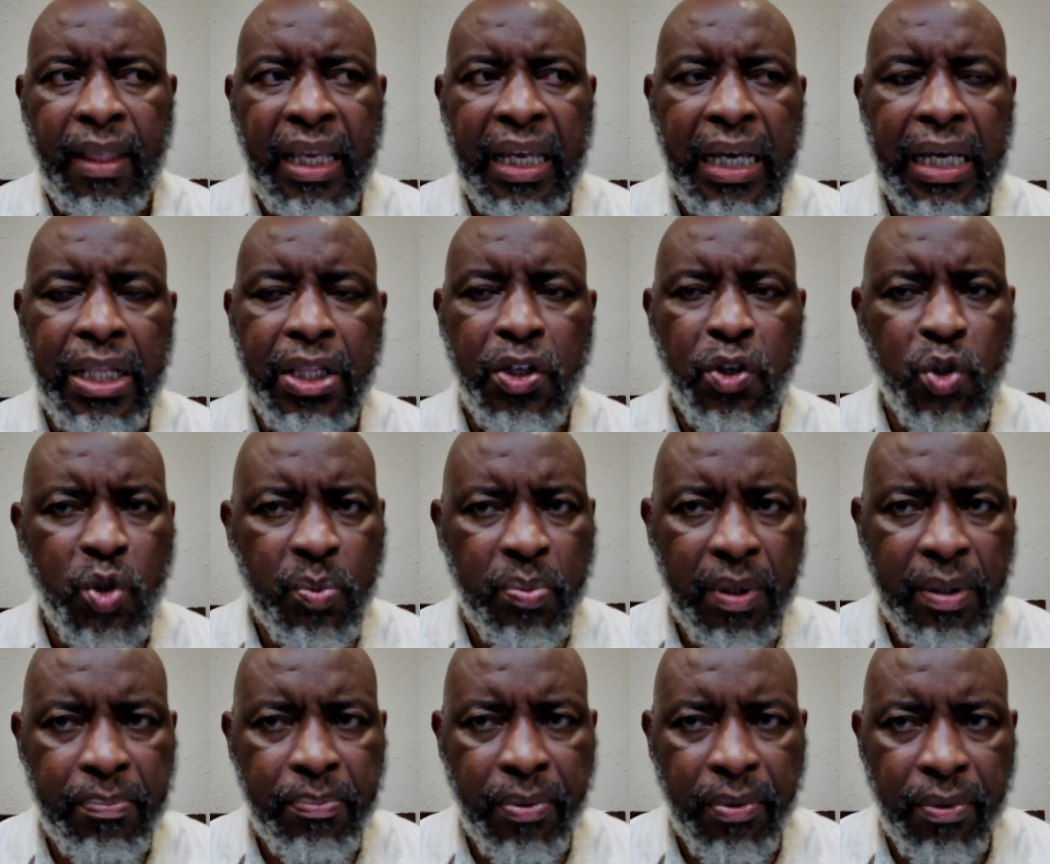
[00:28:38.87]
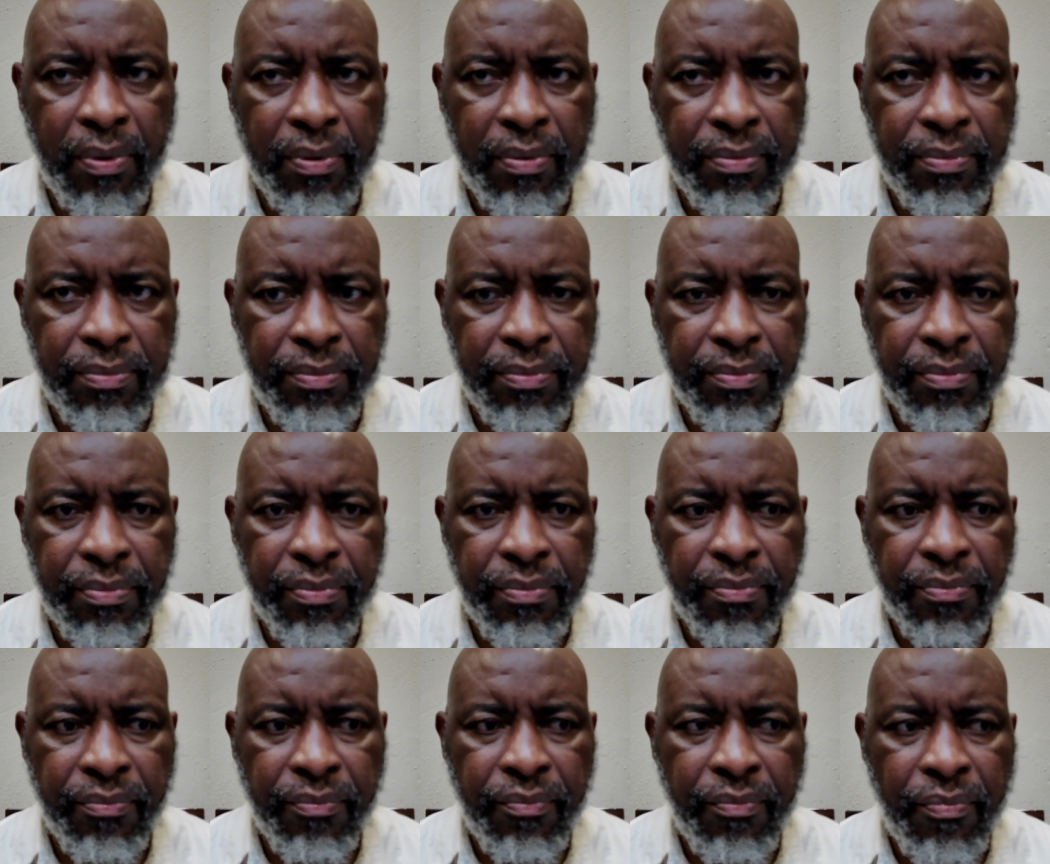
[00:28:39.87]
And those people
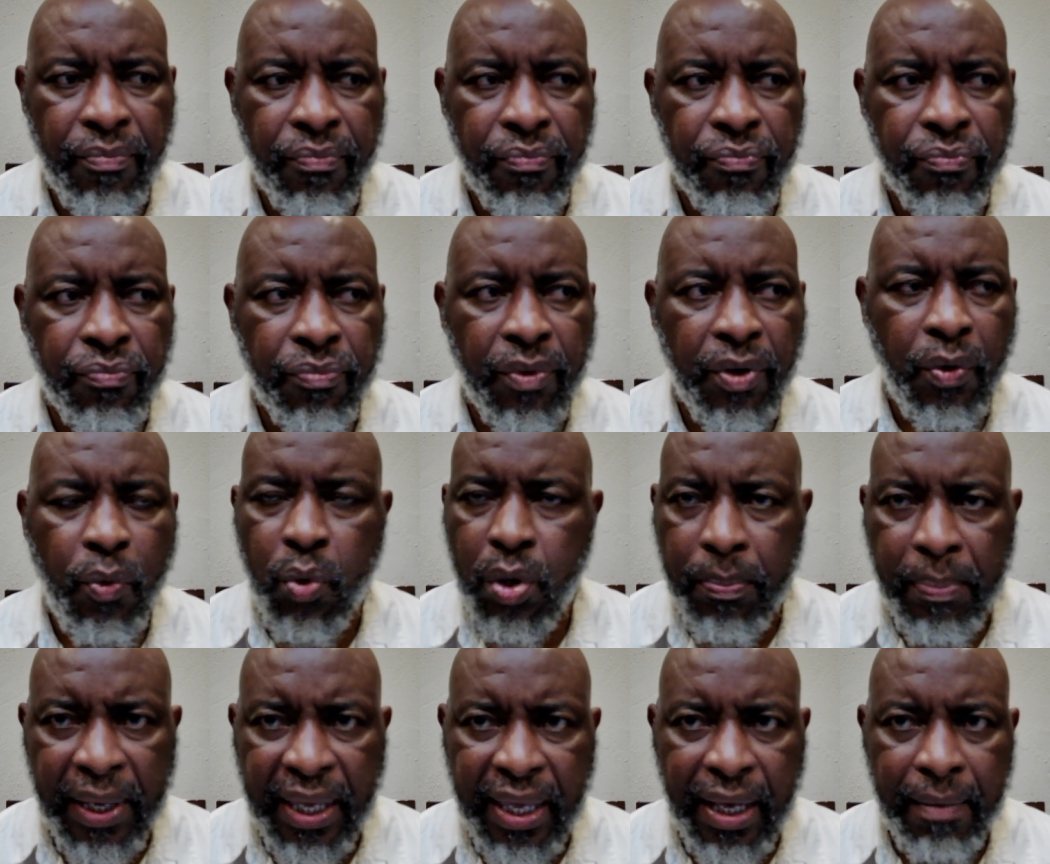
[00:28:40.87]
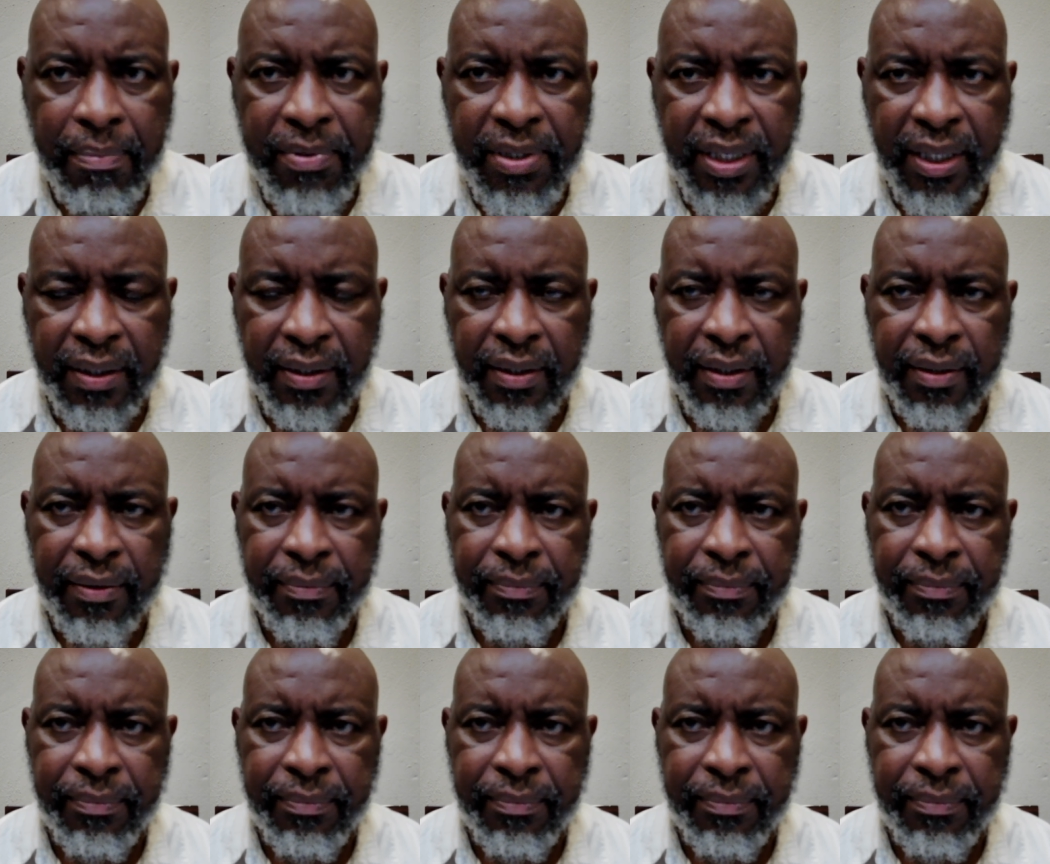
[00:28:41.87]
would be captured